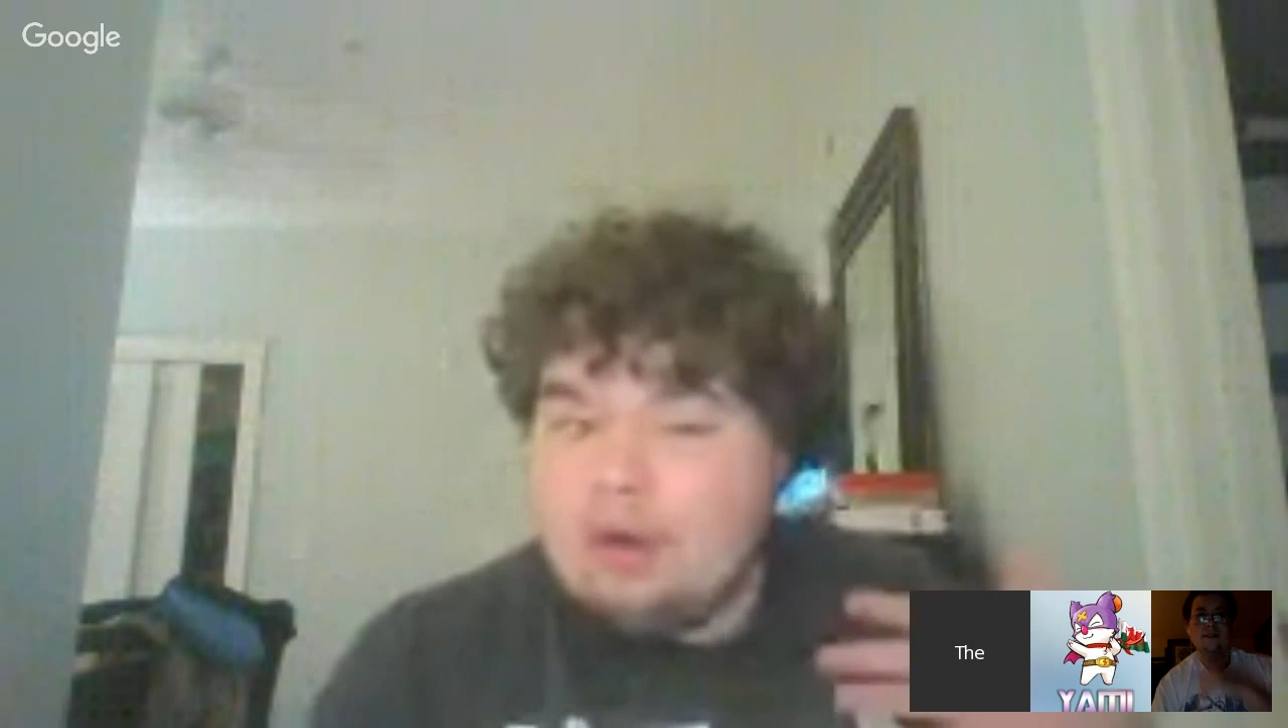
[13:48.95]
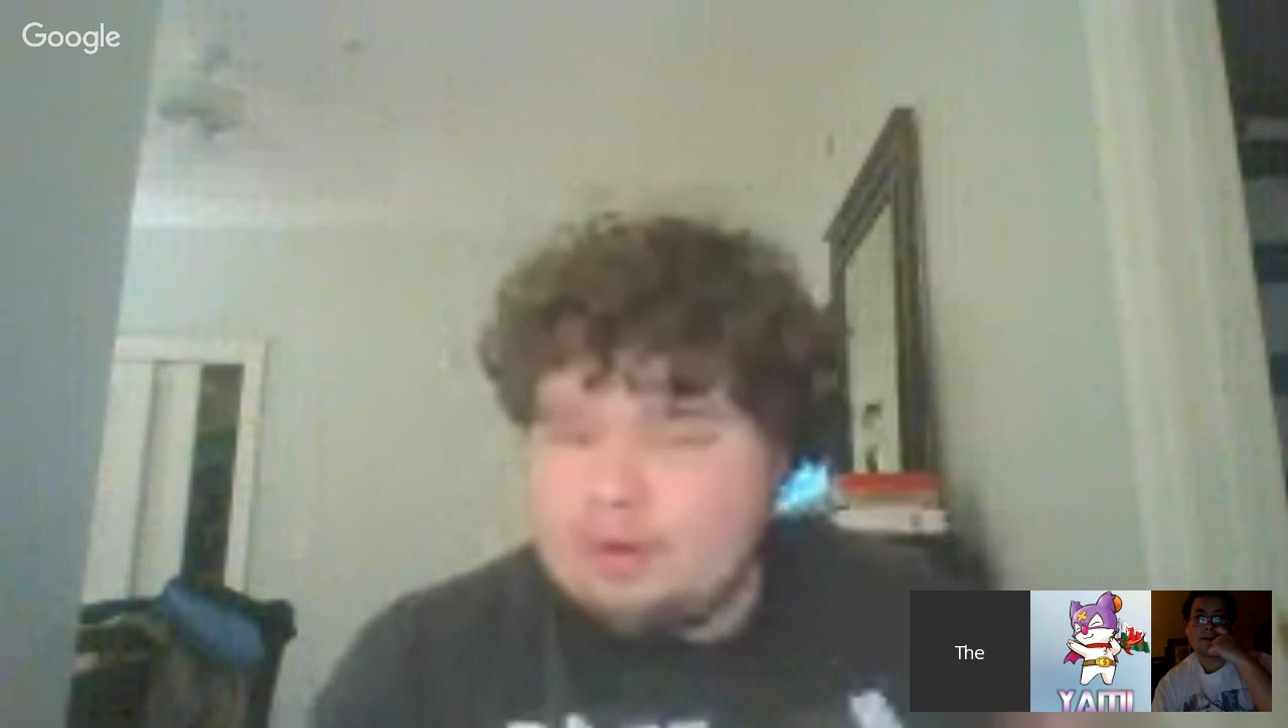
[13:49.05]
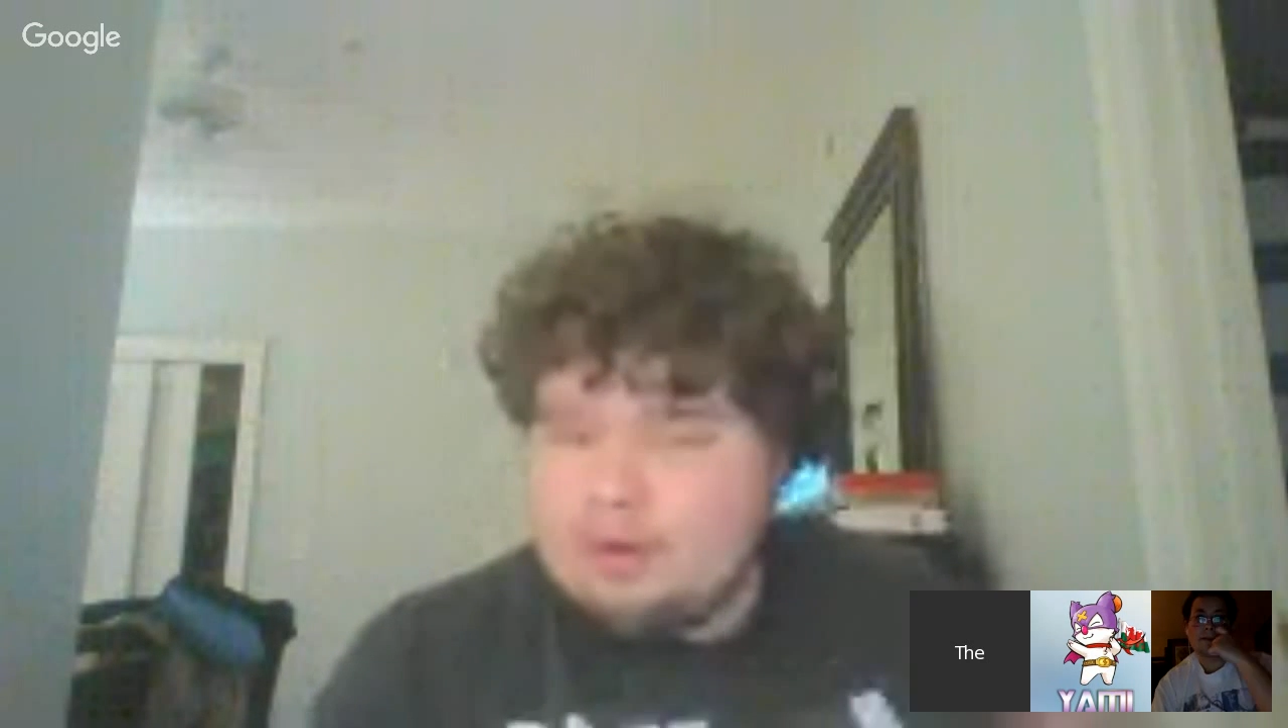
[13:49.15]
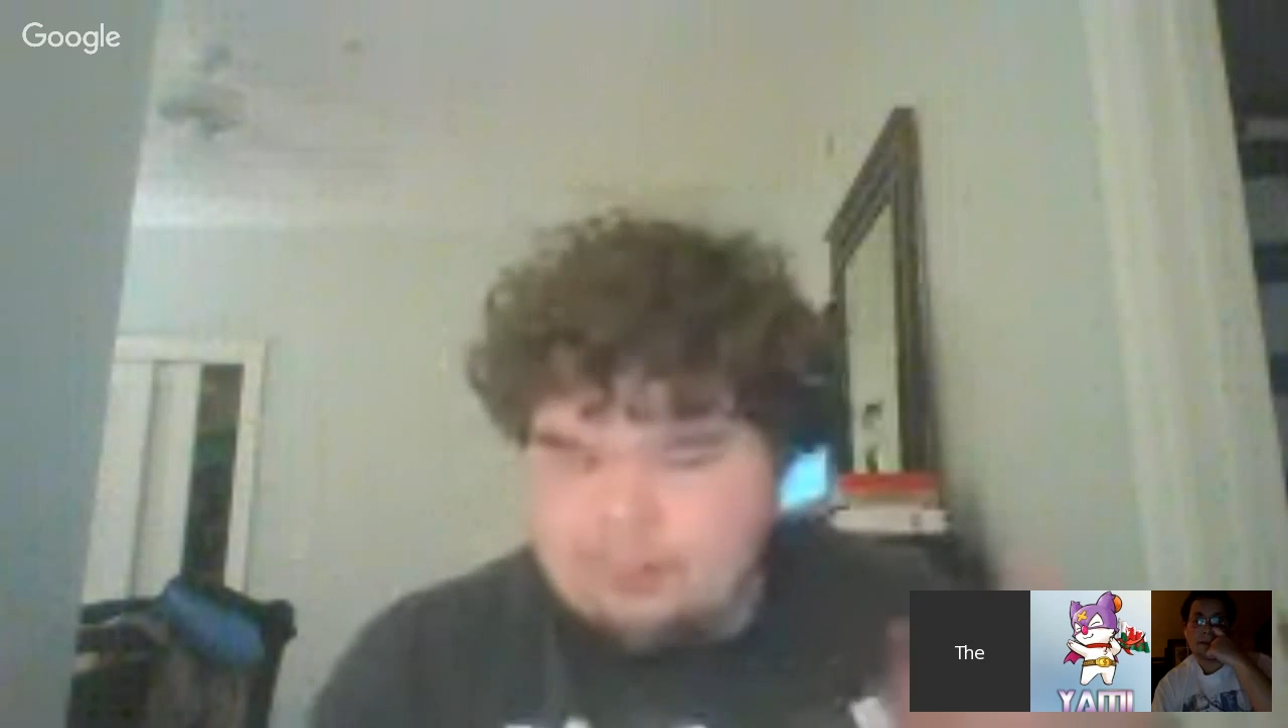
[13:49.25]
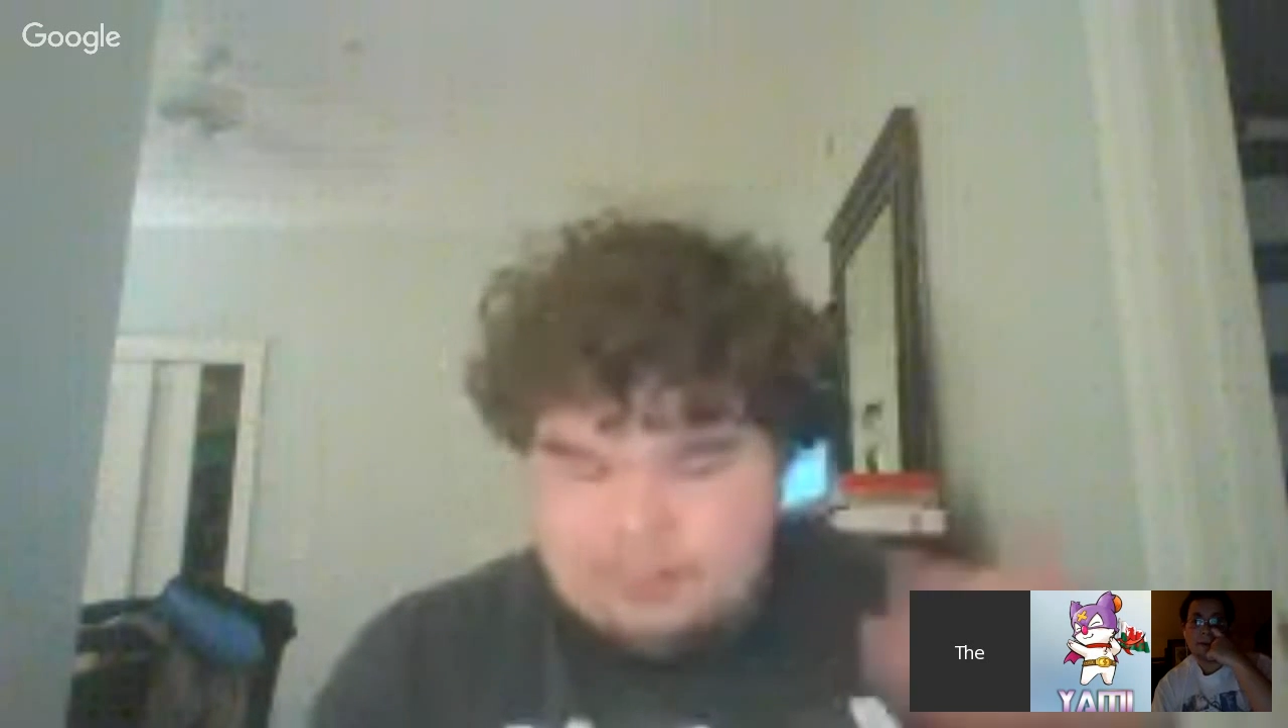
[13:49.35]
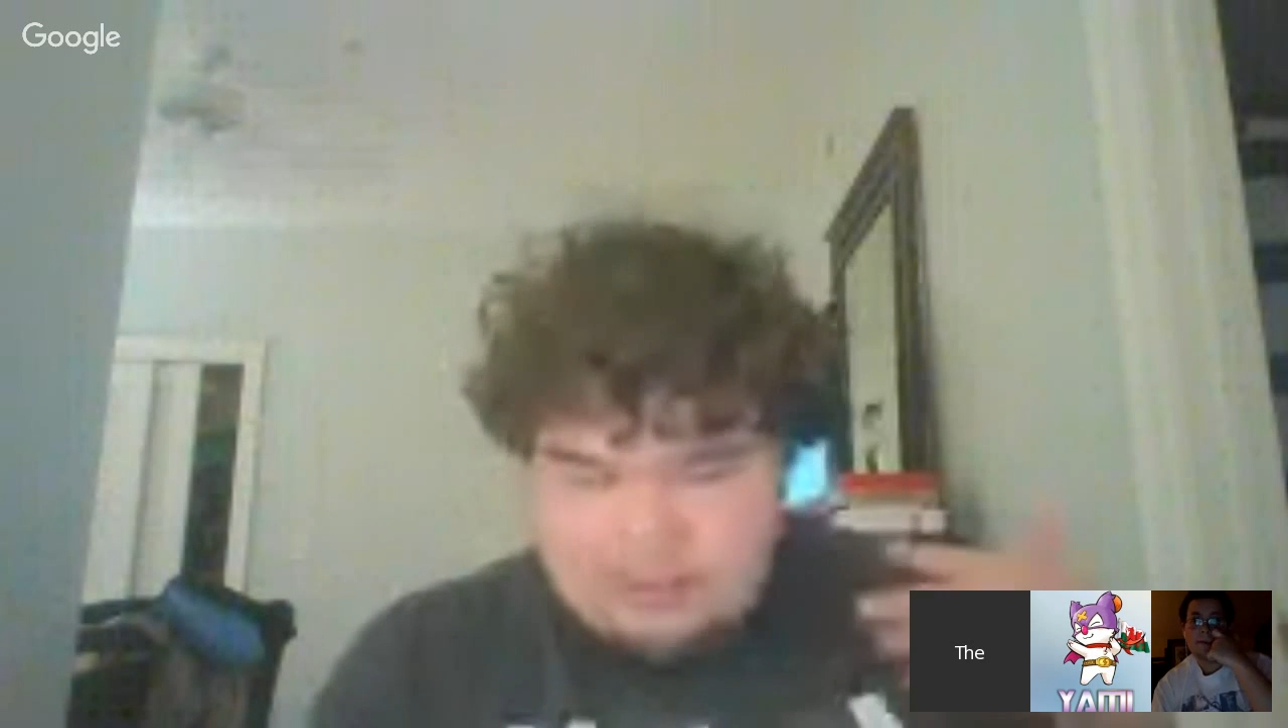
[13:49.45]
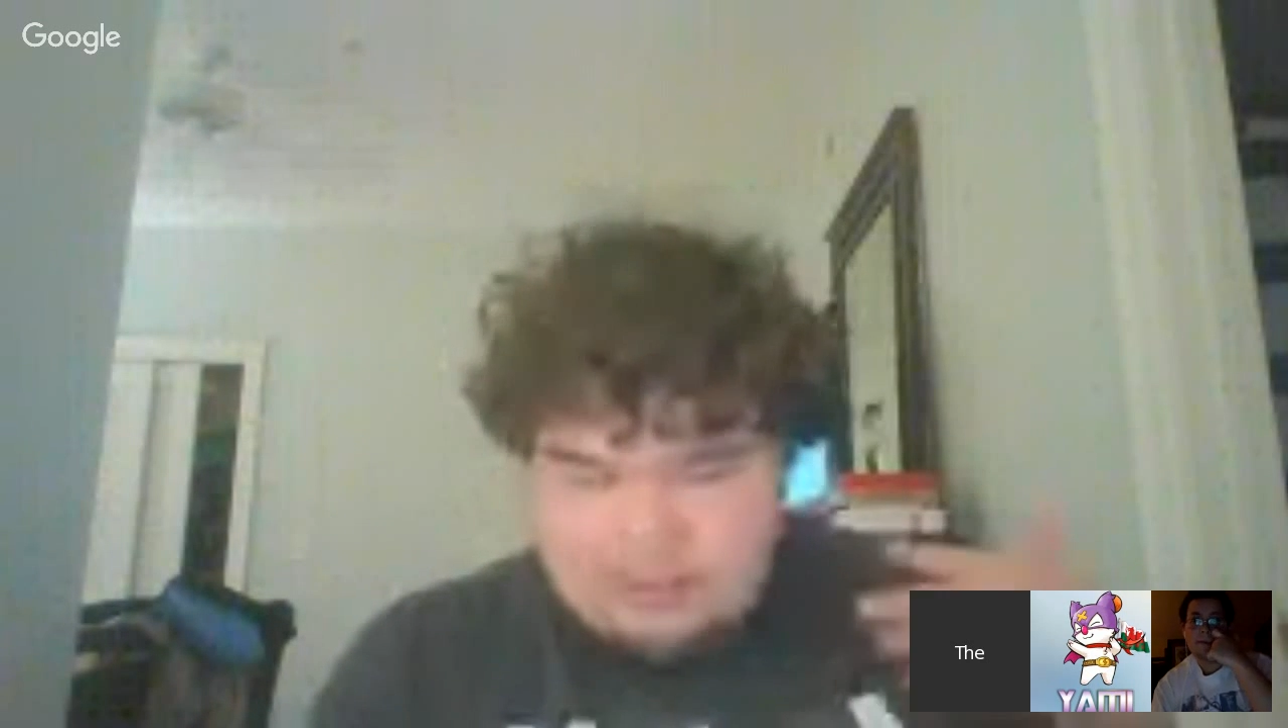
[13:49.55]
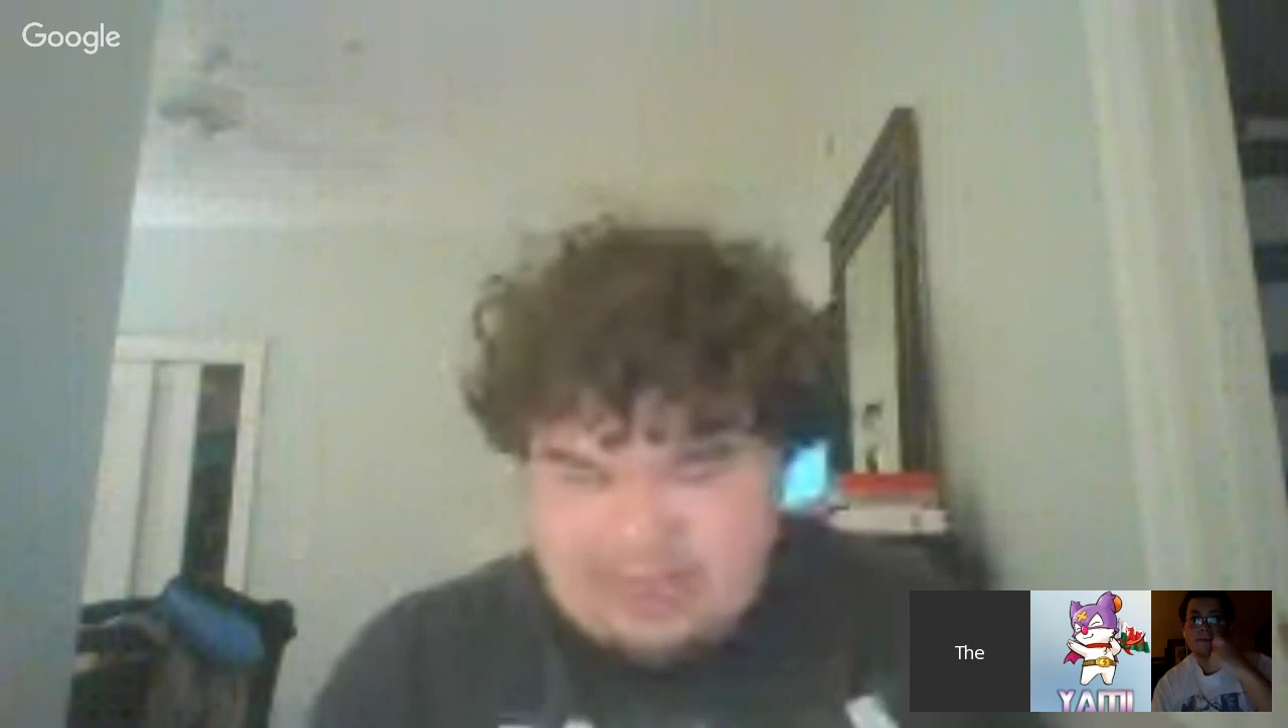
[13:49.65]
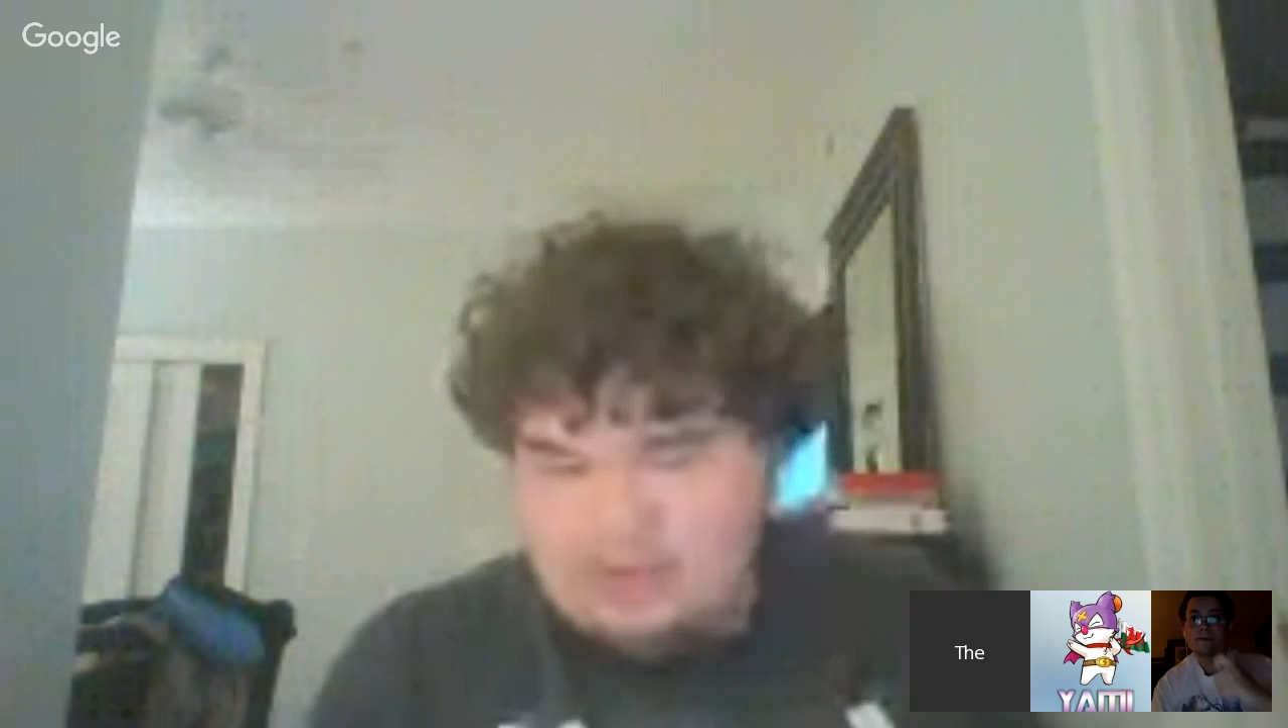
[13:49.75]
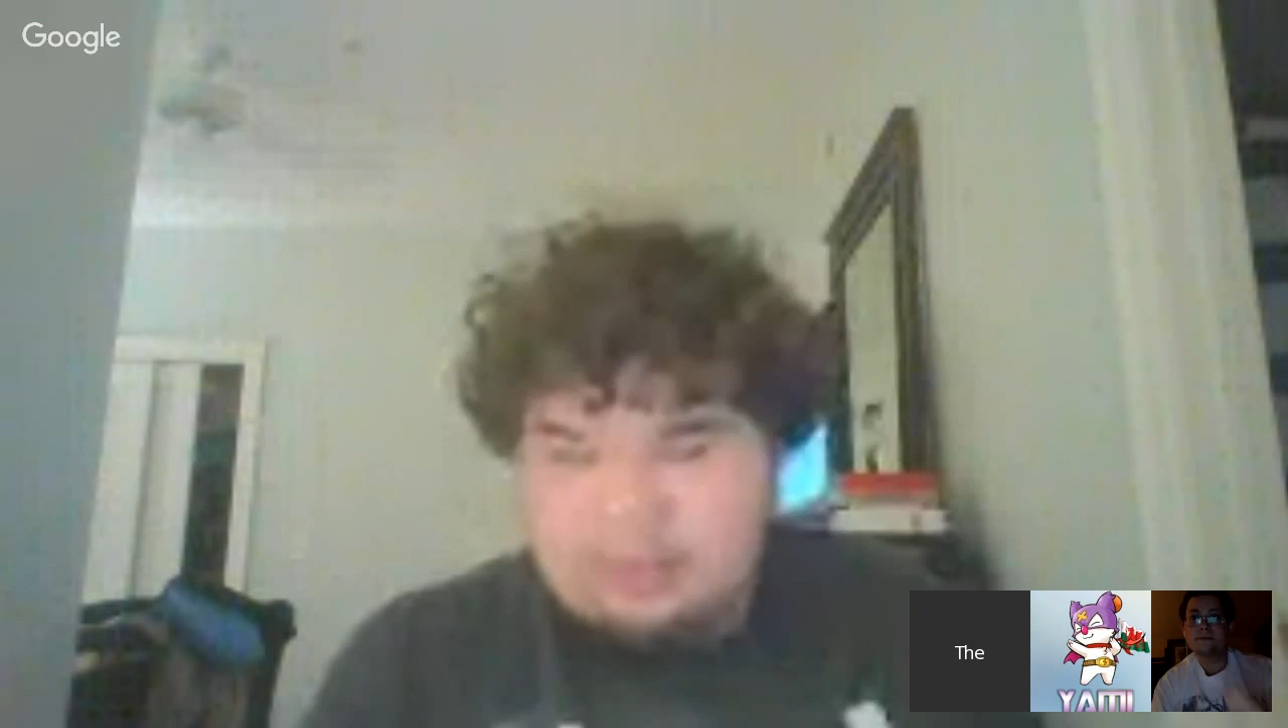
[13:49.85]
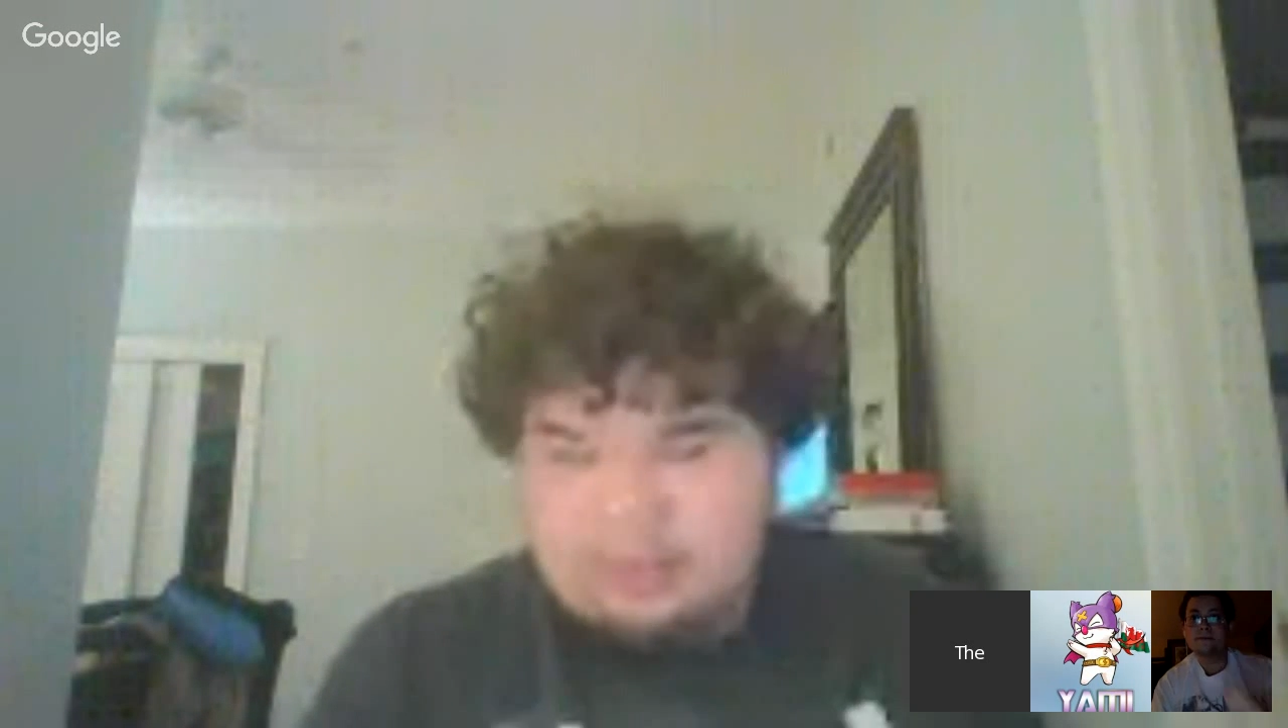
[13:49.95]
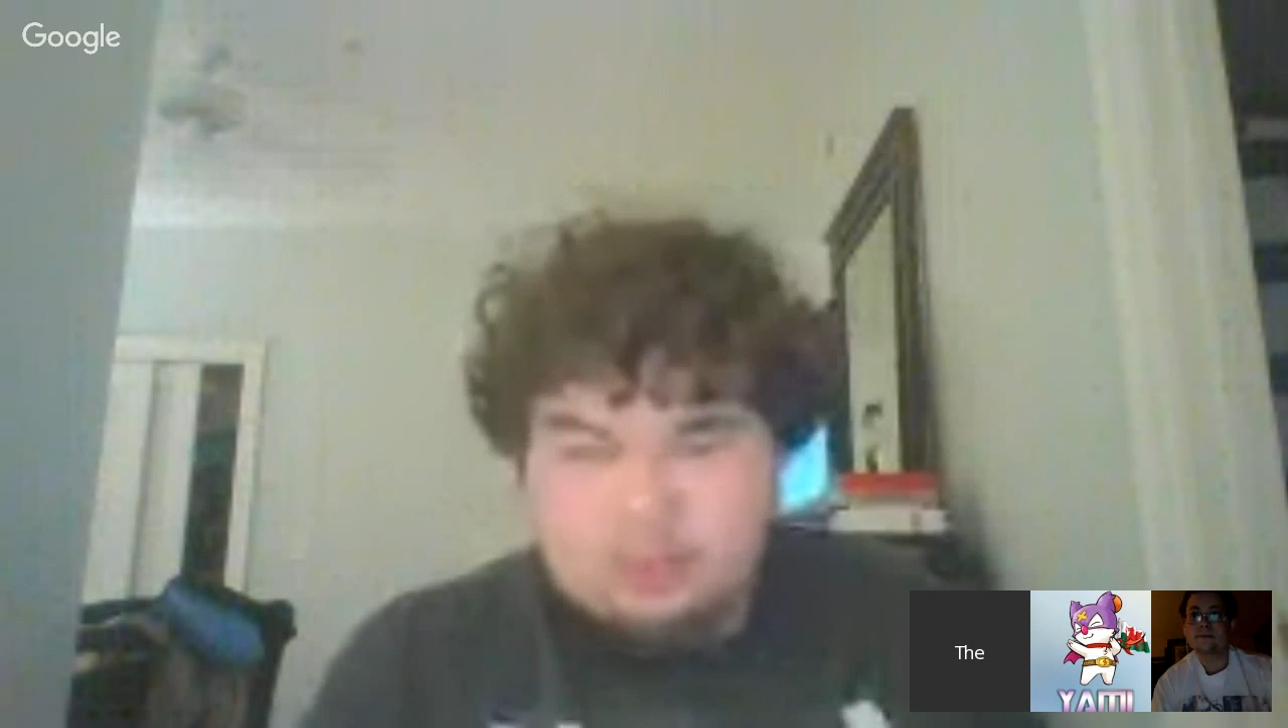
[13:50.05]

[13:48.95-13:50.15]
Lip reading: awesome mechanics